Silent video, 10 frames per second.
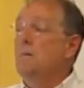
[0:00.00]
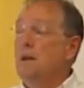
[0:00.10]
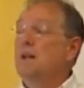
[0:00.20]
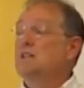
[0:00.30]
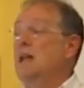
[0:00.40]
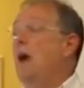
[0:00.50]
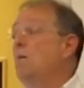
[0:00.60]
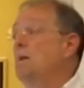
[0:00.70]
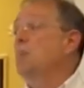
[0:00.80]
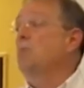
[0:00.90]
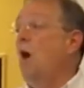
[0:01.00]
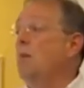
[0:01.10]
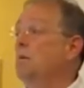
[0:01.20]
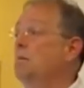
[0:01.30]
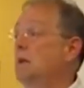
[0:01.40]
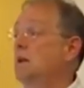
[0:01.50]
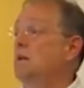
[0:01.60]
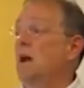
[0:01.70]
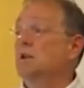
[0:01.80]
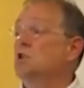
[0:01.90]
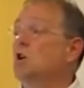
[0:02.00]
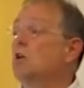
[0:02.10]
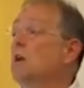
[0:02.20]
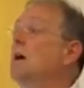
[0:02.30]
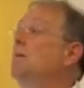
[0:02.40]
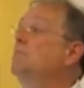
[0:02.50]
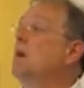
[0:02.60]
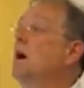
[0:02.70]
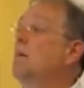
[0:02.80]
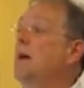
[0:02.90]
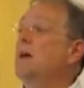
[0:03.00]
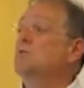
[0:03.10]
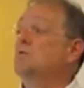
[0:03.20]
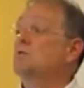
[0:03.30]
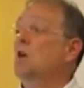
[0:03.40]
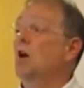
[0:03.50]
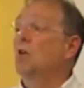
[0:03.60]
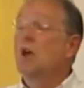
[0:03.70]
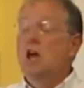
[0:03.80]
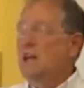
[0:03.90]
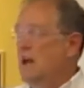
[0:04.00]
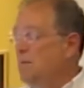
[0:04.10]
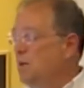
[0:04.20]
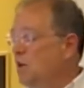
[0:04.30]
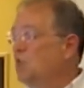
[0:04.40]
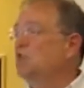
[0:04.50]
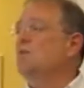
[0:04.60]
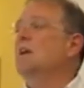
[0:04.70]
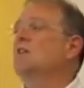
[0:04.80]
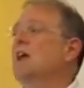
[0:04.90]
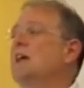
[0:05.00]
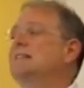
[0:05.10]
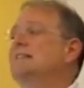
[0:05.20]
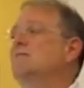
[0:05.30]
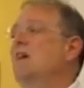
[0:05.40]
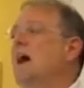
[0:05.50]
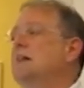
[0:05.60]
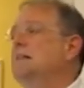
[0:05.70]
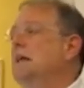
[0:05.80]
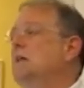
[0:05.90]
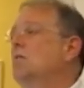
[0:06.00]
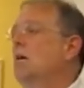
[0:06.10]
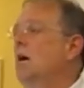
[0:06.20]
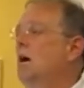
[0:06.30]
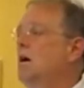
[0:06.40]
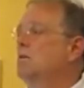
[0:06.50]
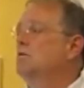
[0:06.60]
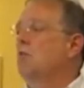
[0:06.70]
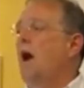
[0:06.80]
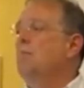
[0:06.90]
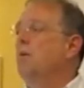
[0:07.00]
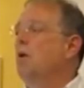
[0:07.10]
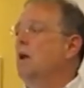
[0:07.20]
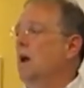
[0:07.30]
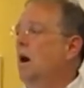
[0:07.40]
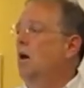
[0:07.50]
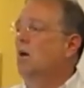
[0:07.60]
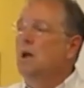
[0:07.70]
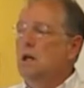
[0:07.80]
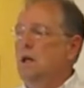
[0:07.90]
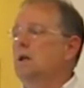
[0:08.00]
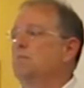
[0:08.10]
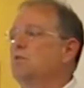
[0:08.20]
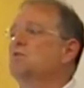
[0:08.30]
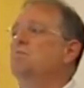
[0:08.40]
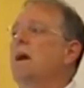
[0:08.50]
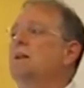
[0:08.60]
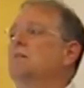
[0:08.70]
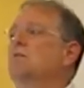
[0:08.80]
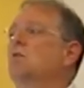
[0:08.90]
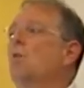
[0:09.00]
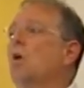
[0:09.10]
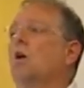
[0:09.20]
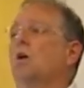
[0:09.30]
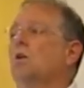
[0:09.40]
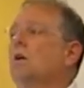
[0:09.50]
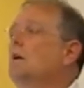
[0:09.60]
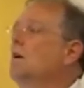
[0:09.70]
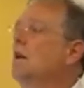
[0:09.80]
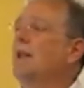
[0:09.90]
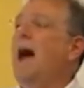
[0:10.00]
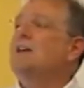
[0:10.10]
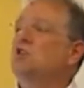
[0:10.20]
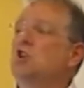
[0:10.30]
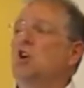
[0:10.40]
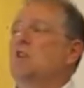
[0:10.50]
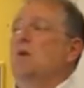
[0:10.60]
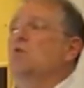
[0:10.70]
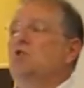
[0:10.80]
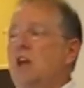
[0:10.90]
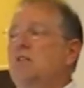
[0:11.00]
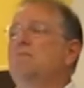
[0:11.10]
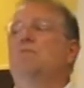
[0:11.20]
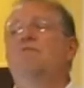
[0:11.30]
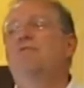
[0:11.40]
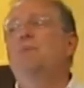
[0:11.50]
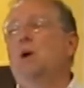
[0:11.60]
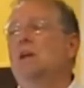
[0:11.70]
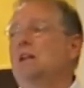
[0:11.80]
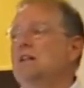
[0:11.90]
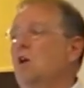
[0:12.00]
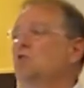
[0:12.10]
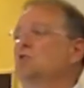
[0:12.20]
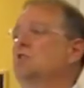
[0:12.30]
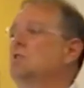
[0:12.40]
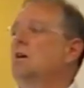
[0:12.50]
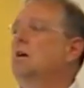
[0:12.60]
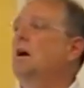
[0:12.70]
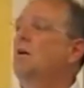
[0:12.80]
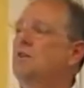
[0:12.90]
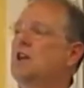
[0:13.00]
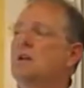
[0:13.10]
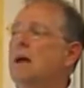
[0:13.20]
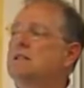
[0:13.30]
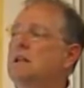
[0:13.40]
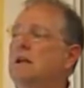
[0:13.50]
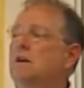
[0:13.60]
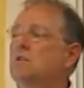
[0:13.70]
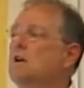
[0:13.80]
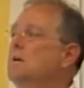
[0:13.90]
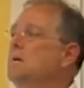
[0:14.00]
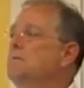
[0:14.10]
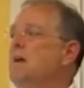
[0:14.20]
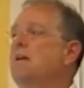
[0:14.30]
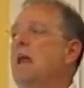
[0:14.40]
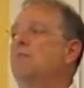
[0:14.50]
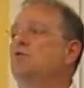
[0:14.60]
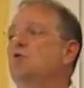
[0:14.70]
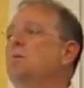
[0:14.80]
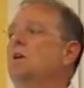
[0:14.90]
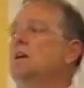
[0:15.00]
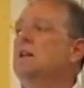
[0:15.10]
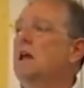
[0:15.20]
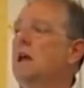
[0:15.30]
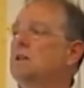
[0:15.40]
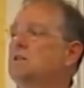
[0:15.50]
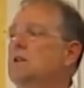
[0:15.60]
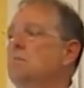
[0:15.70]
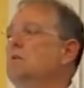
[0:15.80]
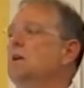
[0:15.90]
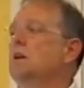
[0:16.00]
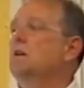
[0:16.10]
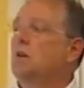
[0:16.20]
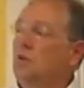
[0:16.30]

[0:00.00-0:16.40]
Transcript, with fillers: but it is now a big problem in Nigeria um, as a result. Now, to put those three hundred cases of vaccine-derived uh, polio in perspective in the world, last year there were ten billion doses, uh, ten vaccine years, they gave two billion kids ten billion